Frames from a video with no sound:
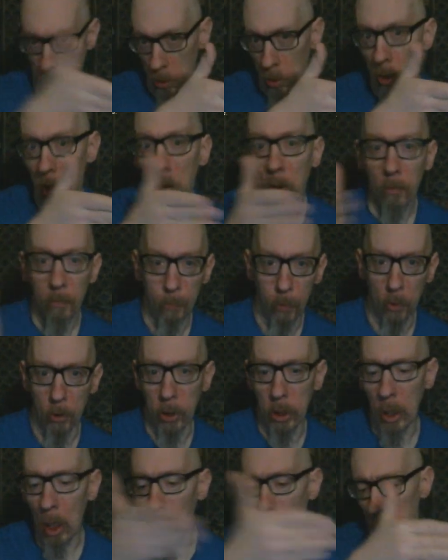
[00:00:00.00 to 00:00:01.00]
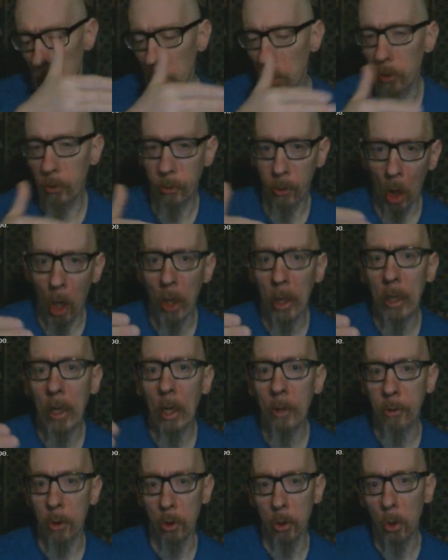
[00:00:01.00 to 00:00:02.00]
for the uh, starting at the
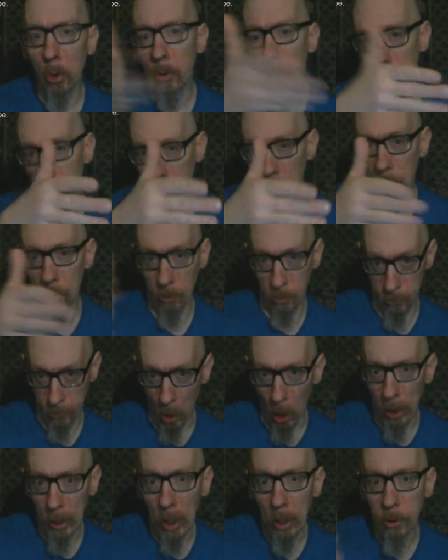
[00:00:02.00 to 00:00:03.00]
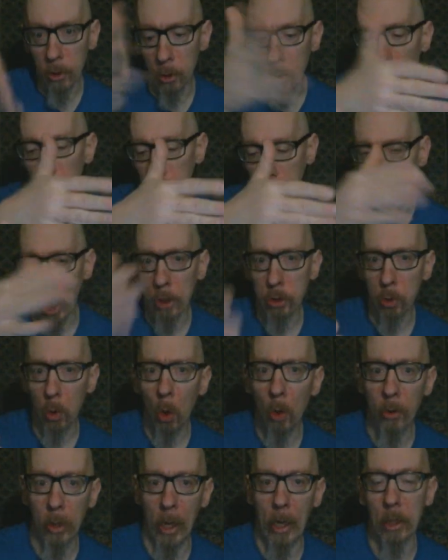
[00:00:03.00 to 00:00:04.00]
new starting at the new schedule they had
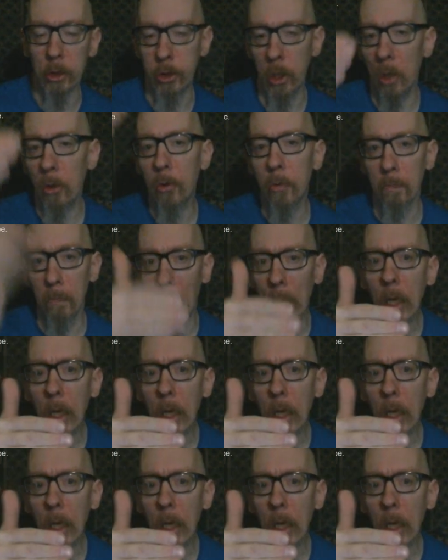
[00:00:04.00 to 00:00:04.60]
just made,